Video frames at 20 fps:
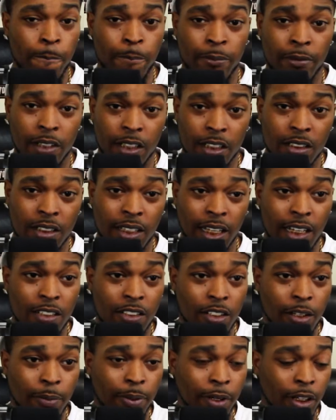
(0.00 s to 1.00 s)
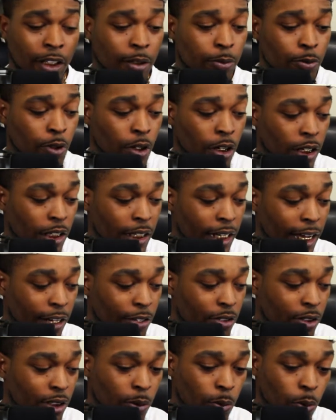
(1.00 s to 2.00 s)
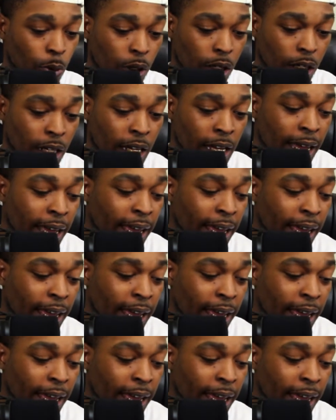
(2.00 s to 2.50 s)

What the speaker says: this Tesla pickup truck can actually work.